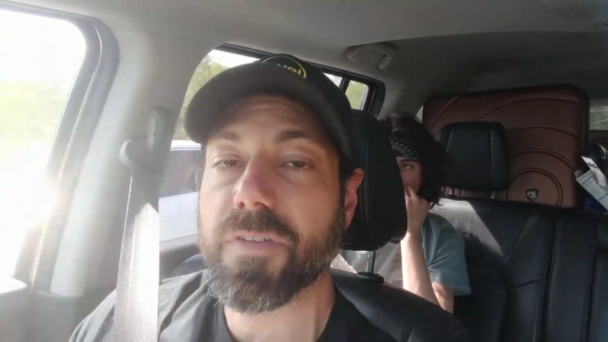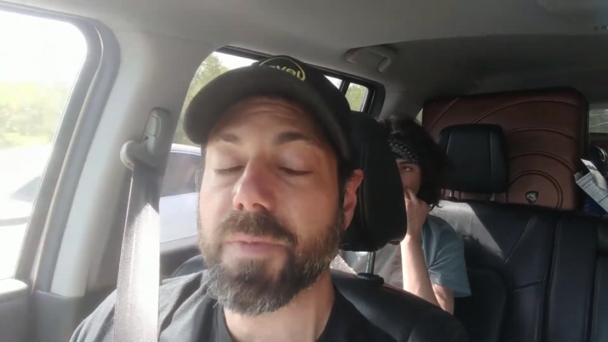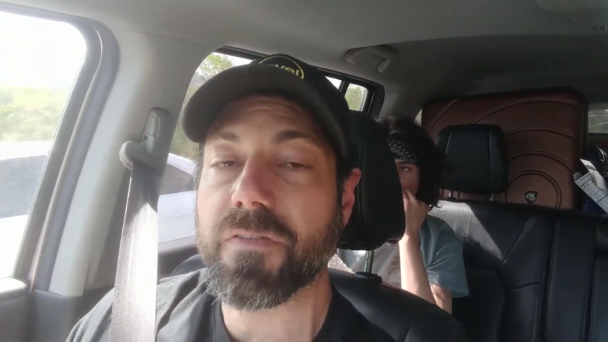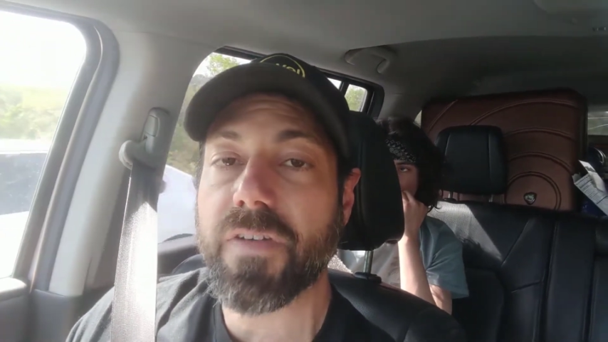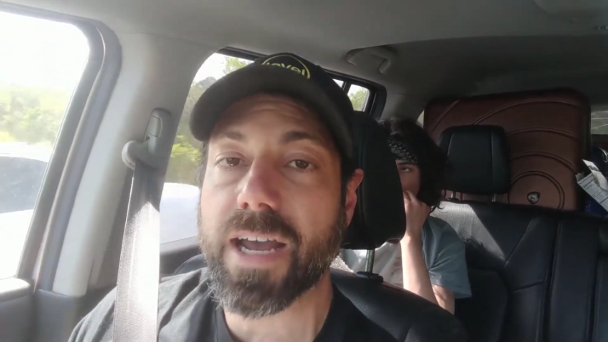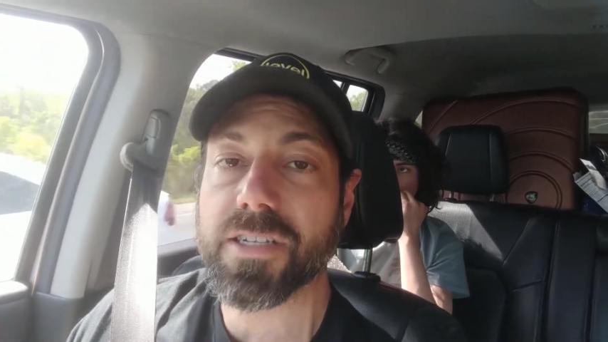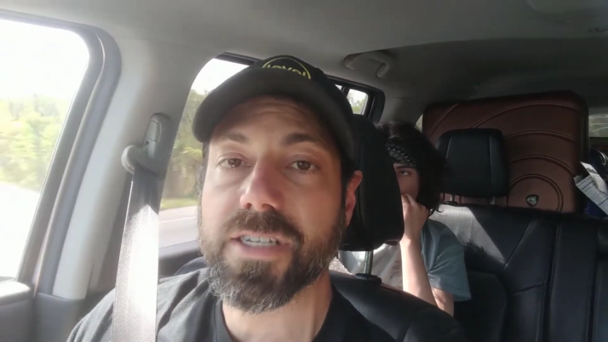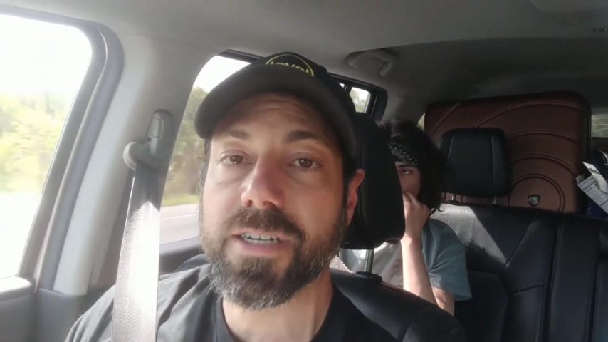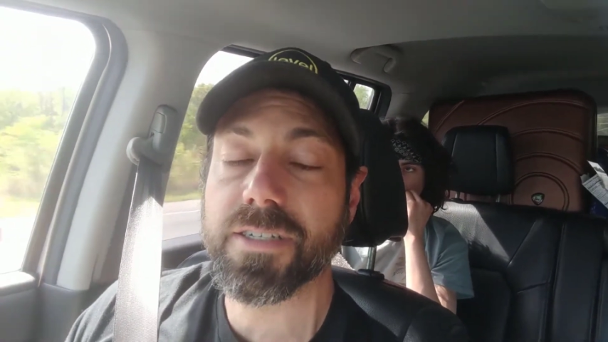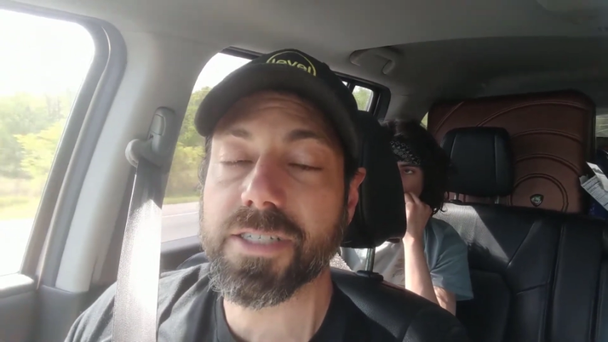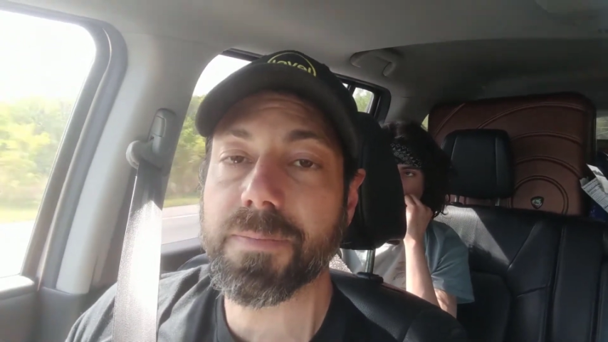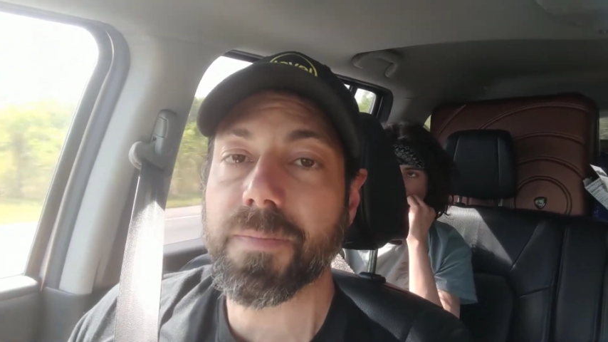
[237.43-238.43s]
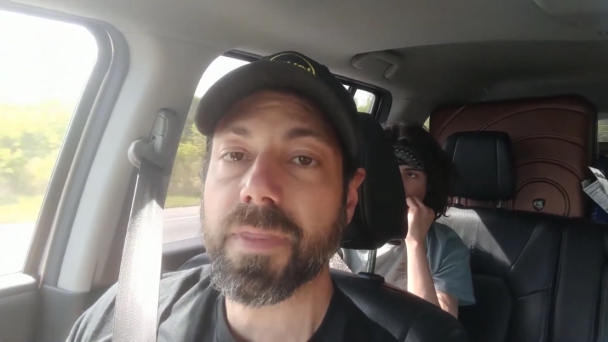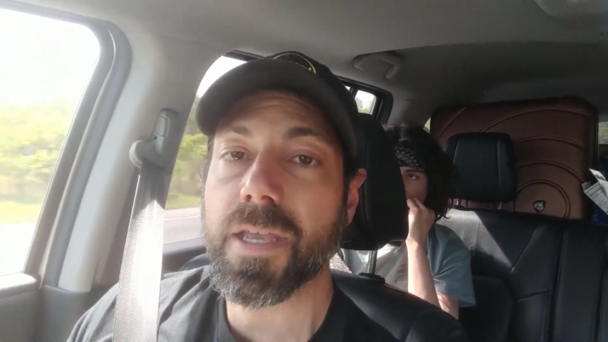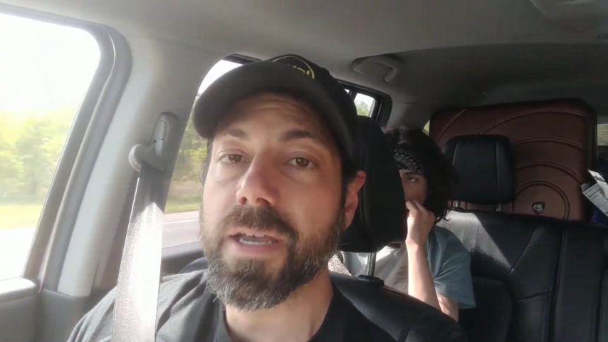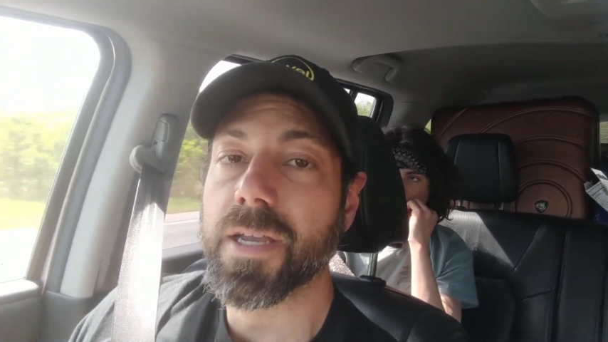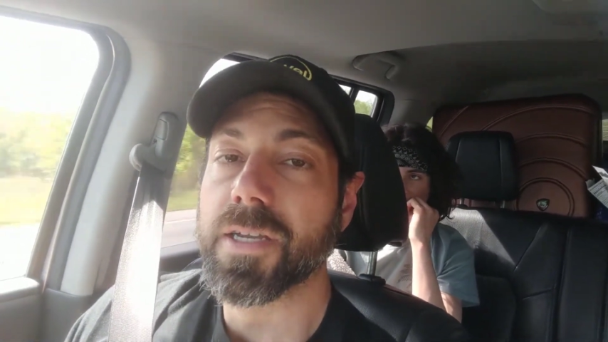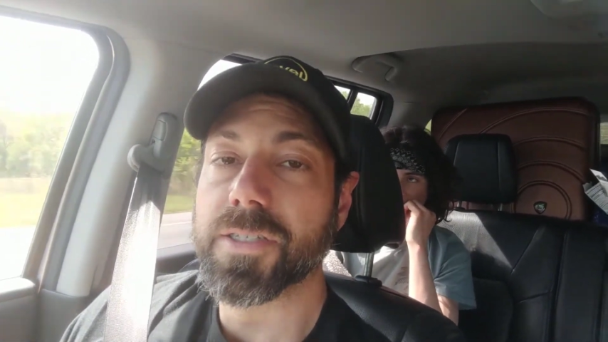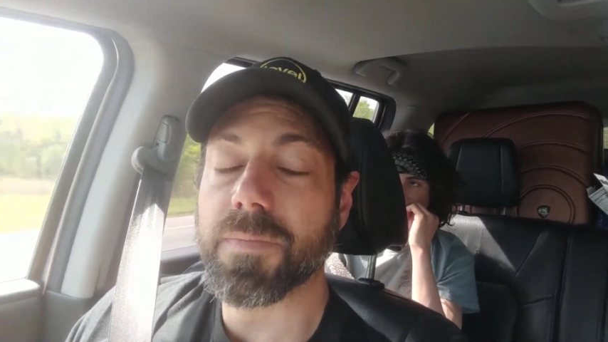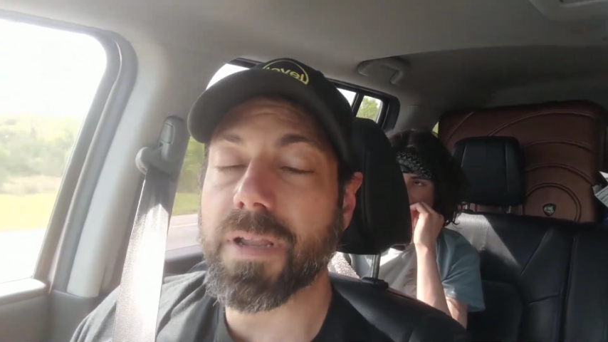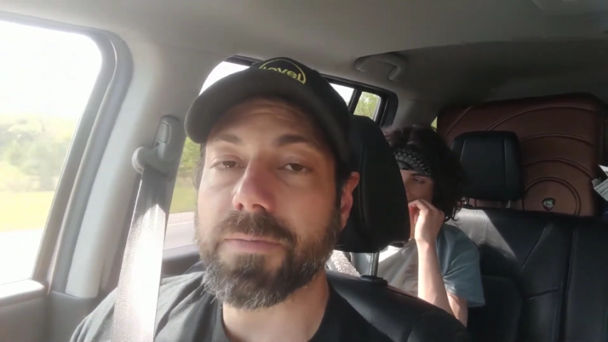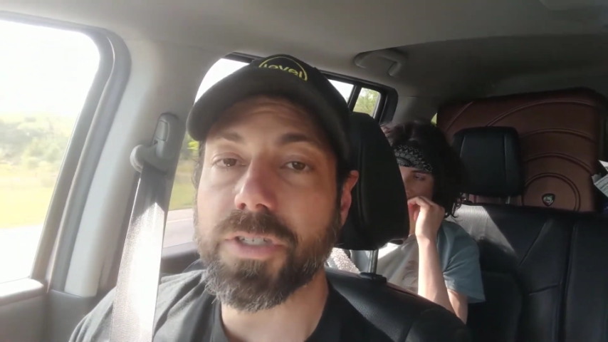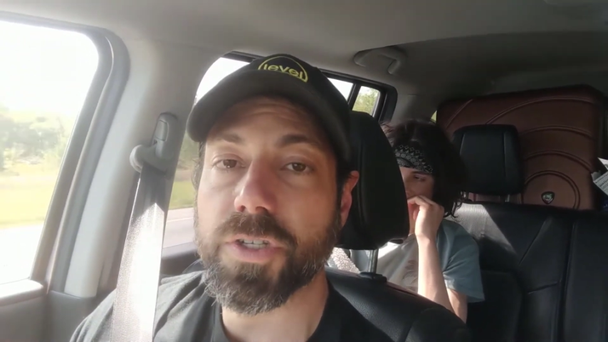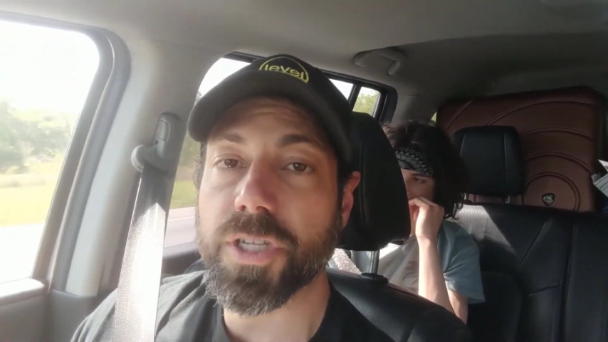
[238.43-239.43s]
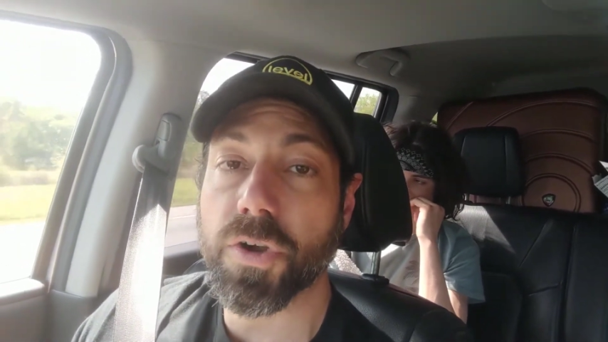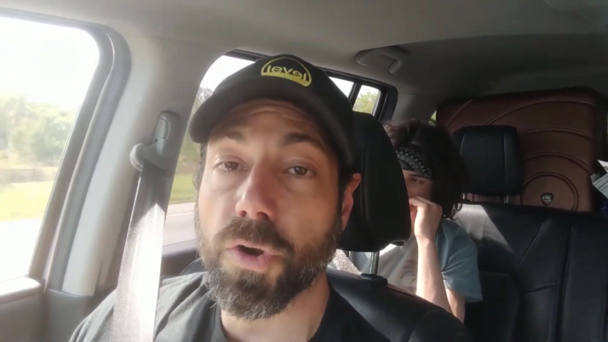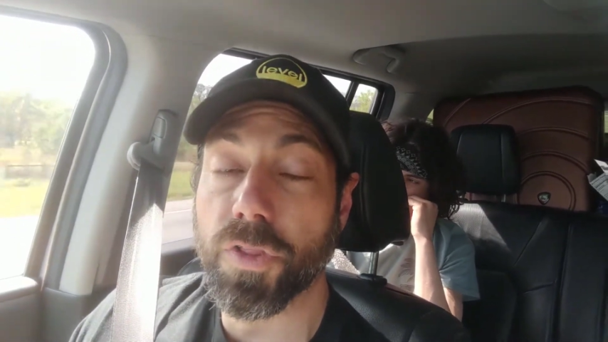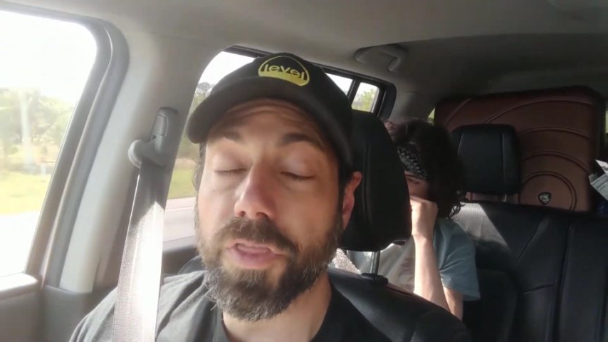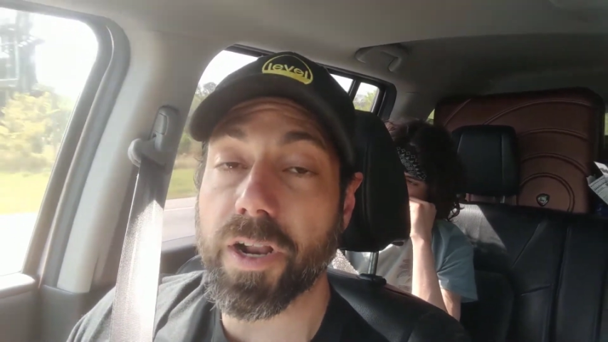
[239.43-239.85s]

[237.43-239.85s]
from the fat cells. Sometimes using cold